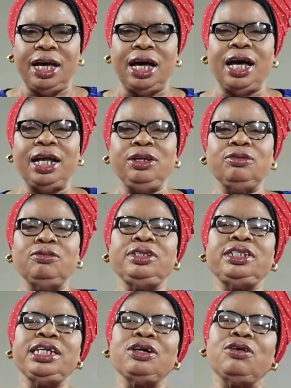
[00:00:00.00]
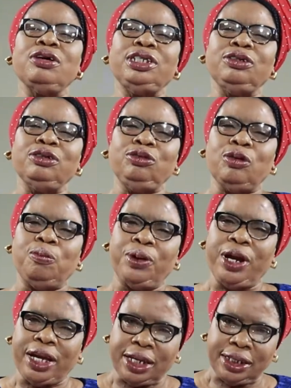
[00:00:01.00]
And you will still continue to
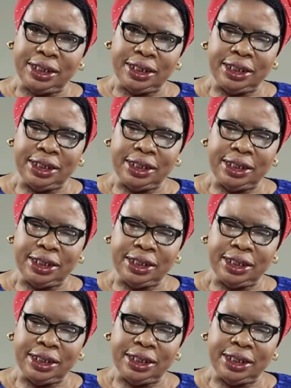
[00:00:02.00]
pray